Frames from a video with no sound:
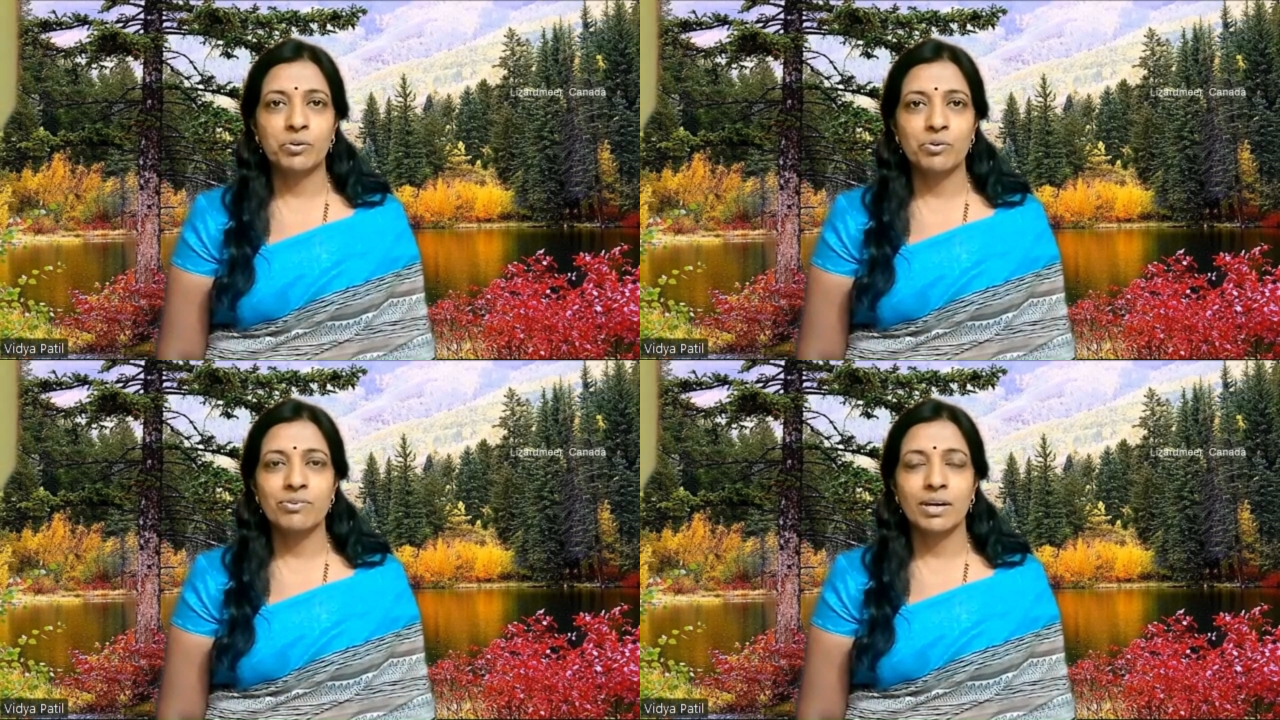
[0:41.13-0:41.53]

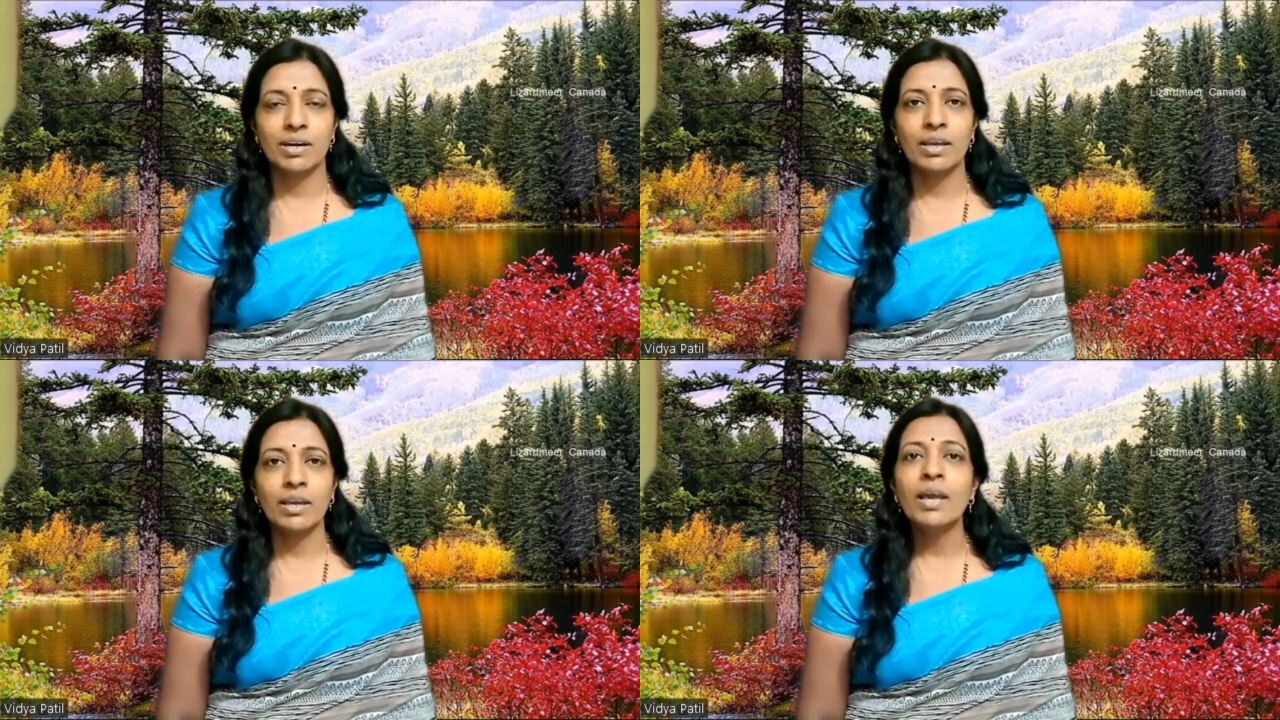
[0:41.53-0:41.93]
to
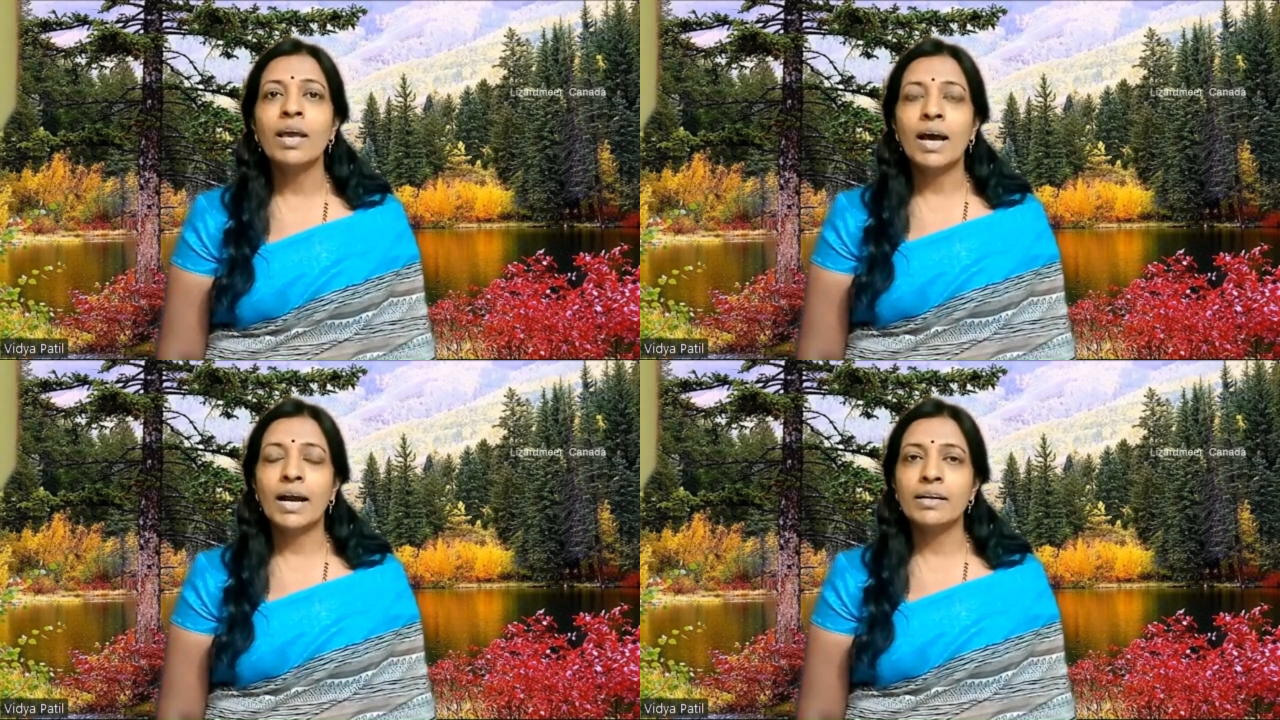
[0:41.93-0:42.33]
study
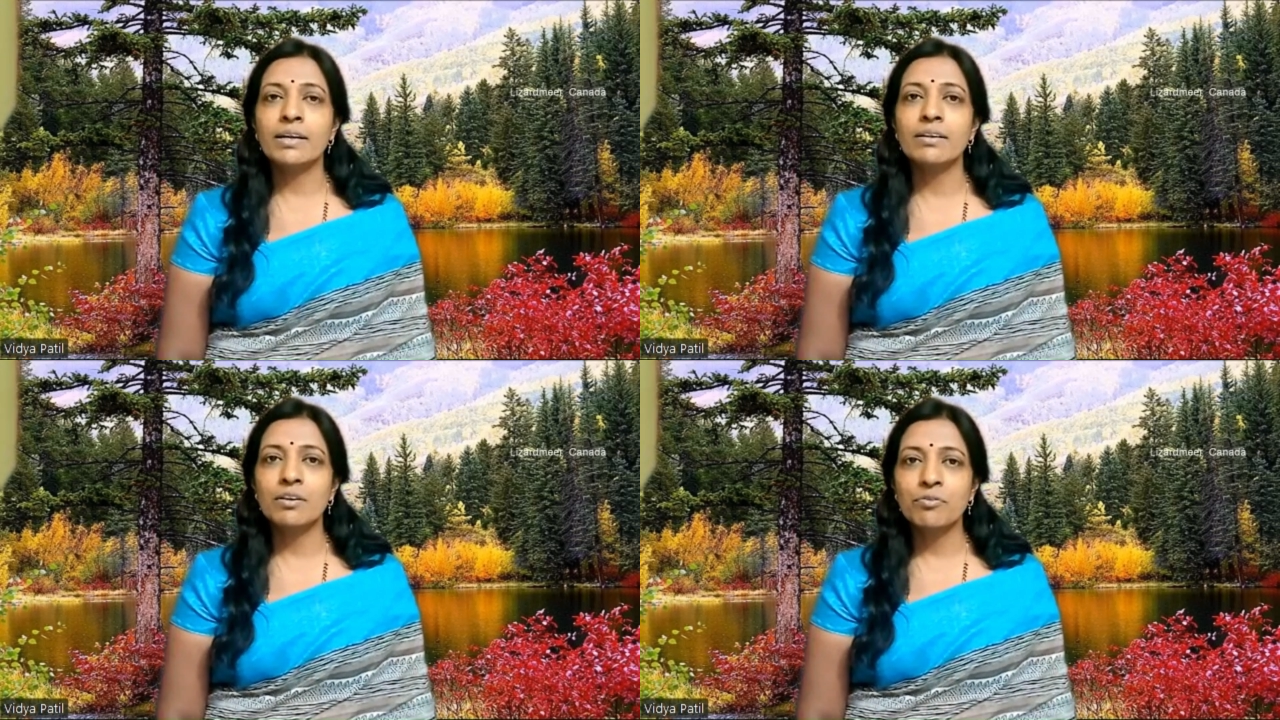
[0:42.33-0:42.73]

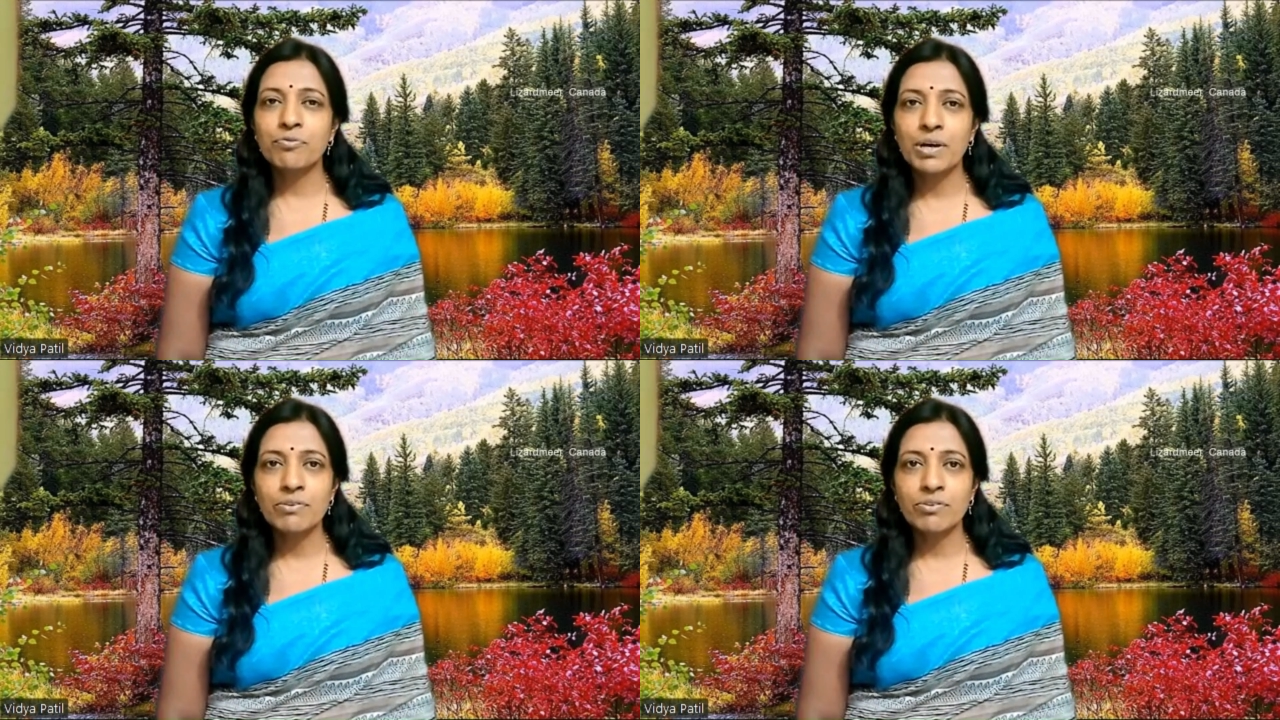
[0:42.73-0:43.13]
under the
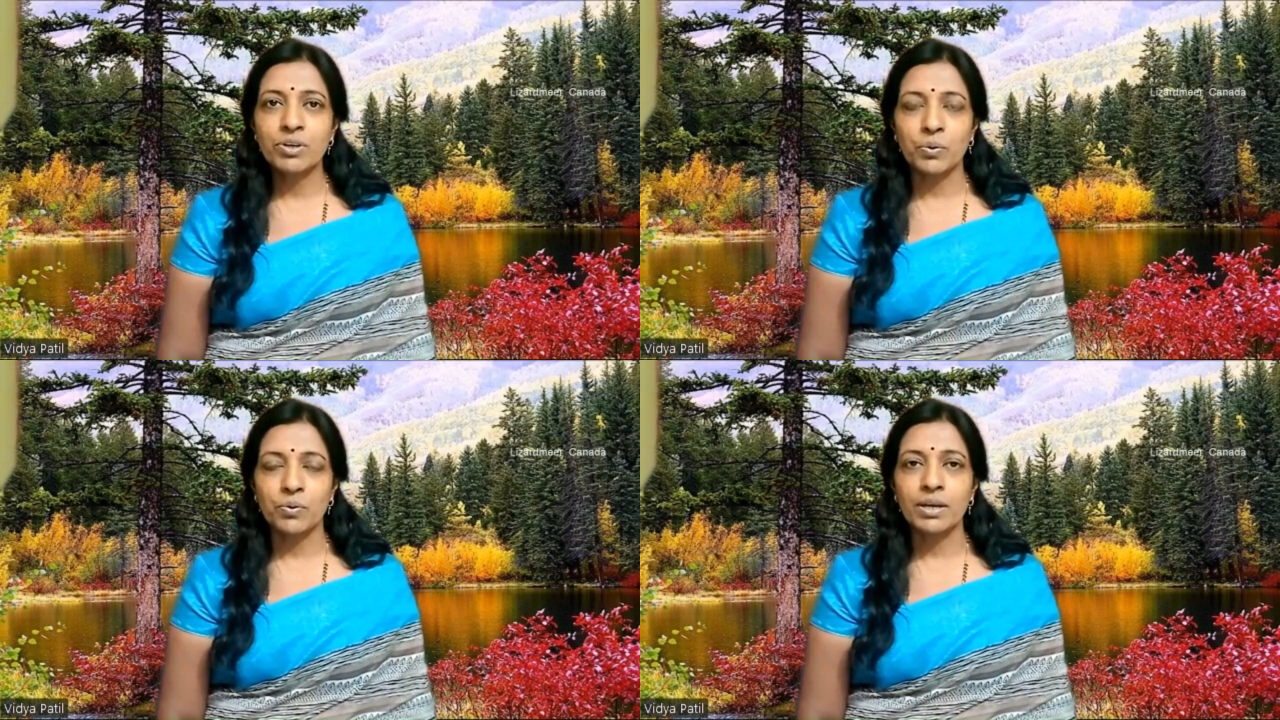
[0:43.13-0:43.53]
first
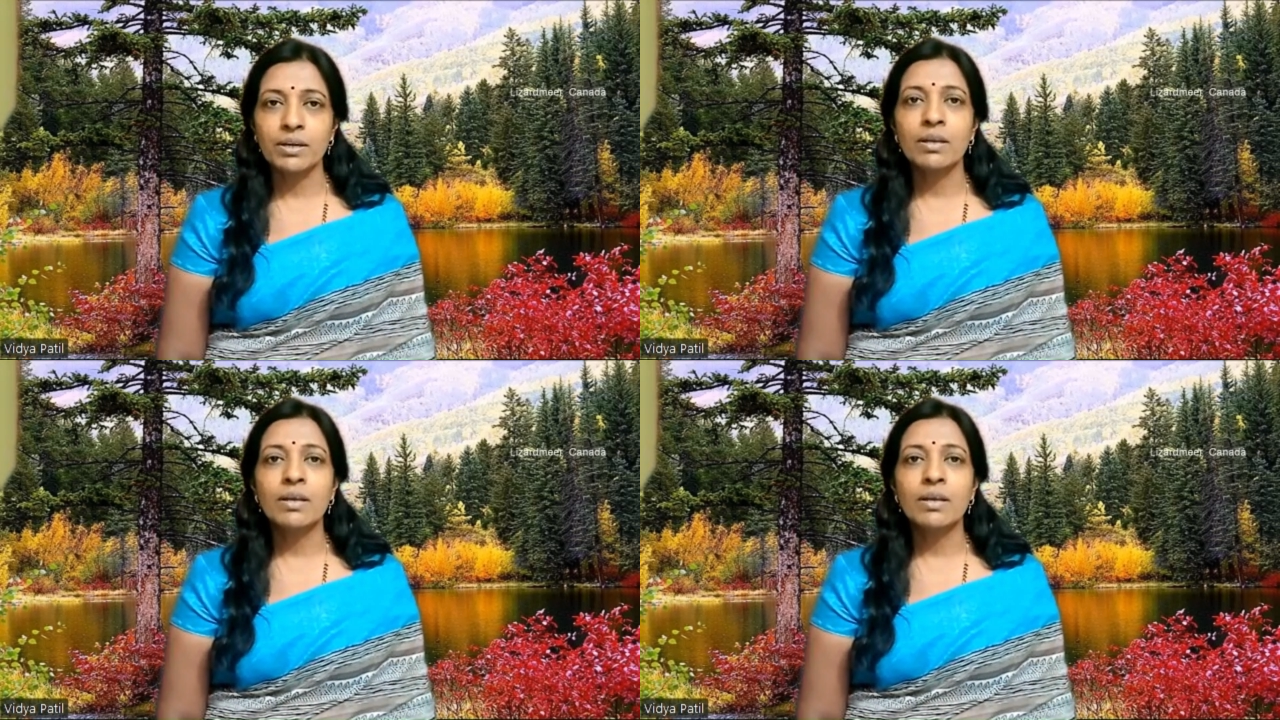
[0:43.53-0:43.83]
unit,